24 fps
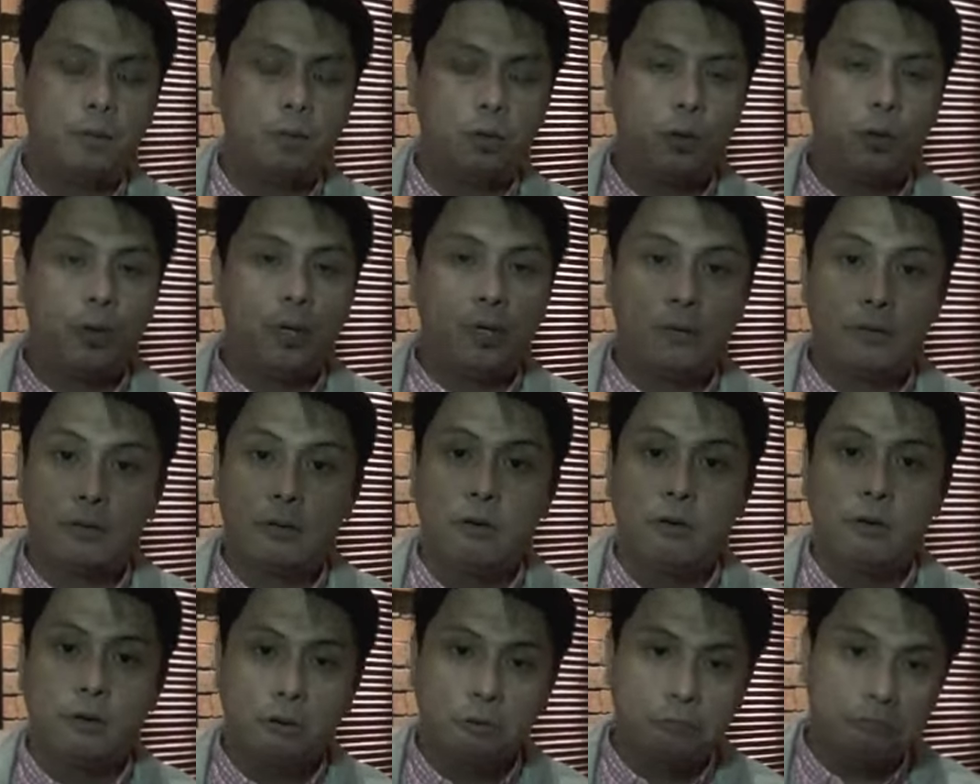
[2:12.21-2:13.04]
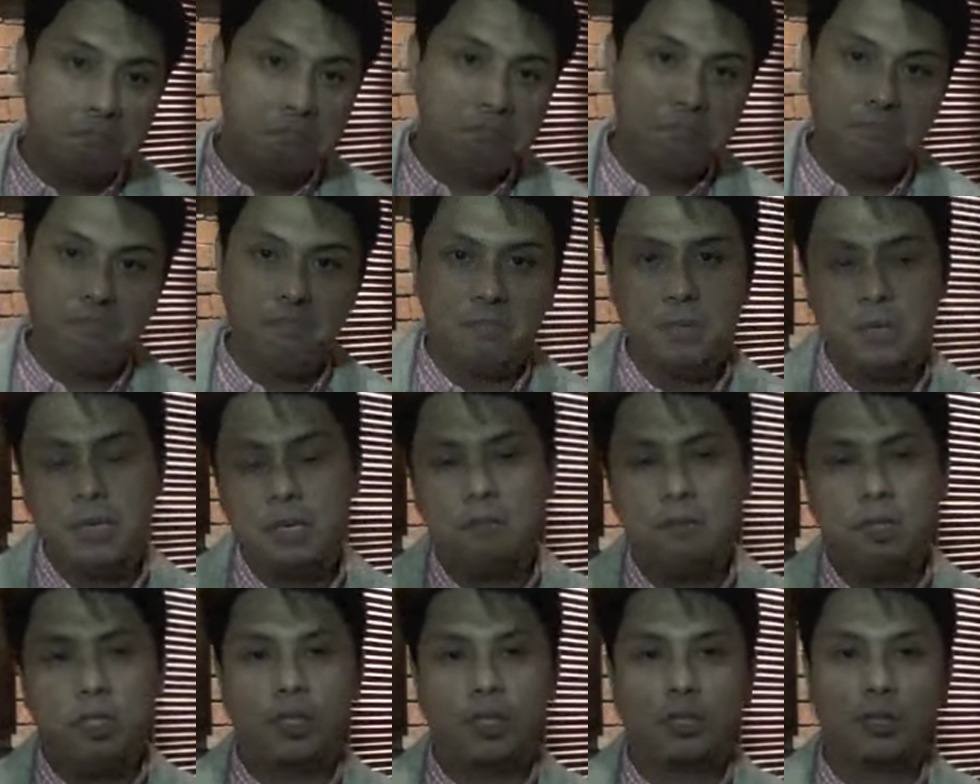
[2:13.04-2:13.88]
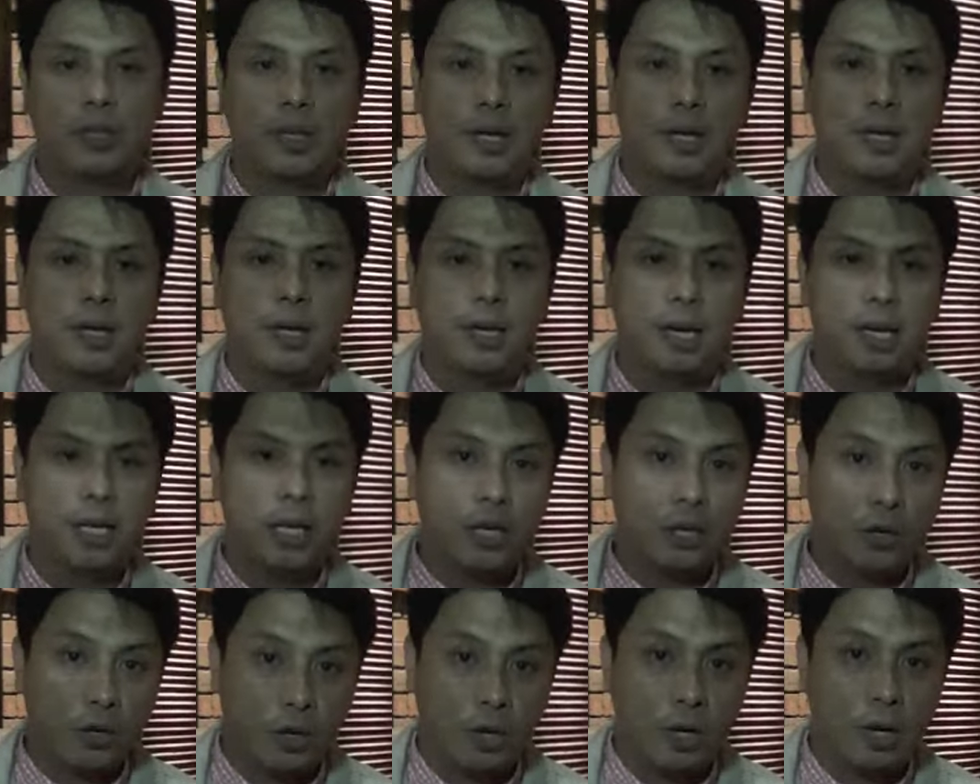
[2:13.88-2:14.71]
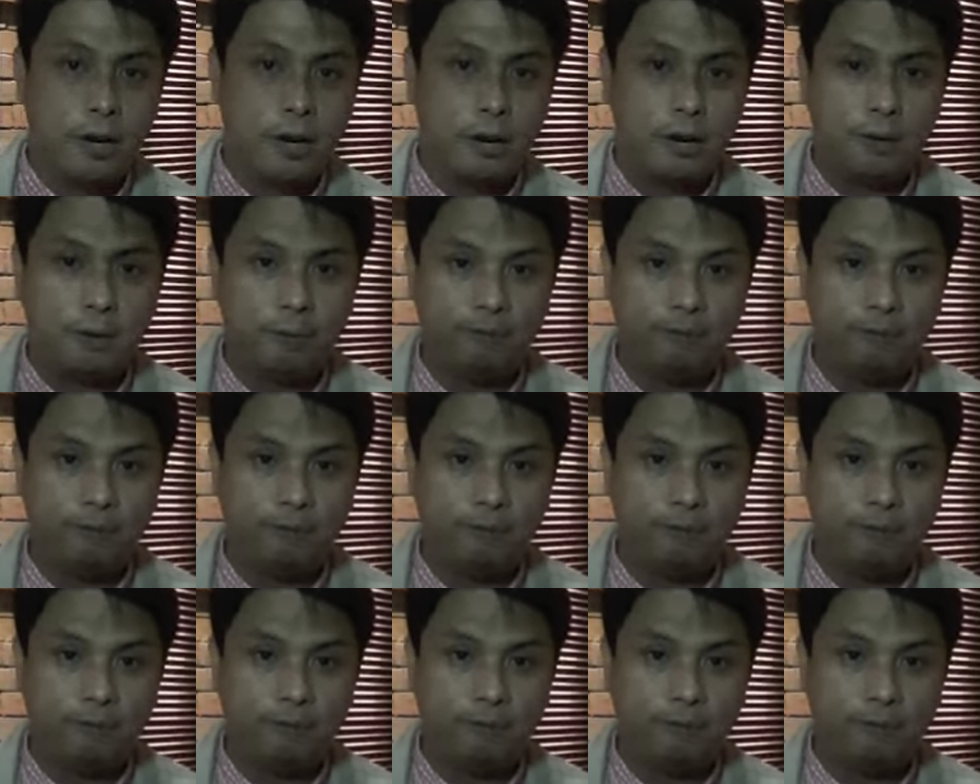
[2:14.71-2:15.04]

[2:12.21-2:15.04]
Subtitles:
doing so even just a year earlier.